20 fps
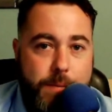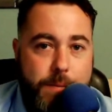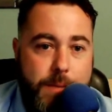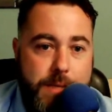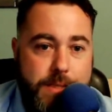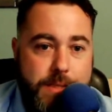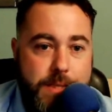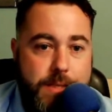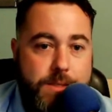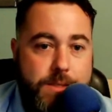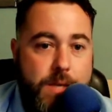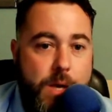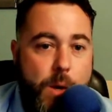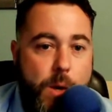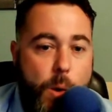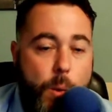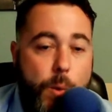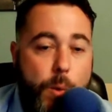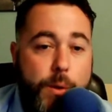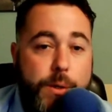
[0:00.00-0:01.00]
business
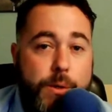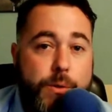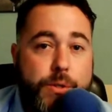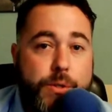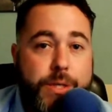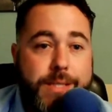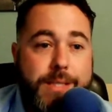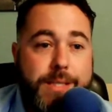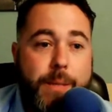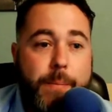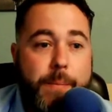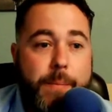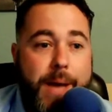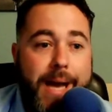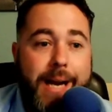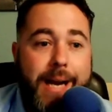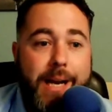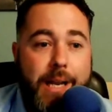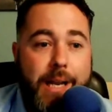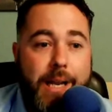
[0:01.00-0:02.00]
or you're just a
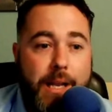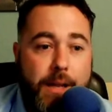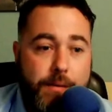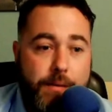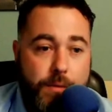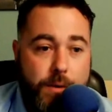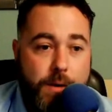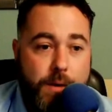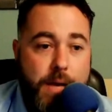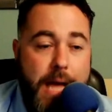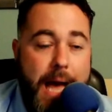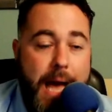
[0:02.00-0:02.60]
pet lover,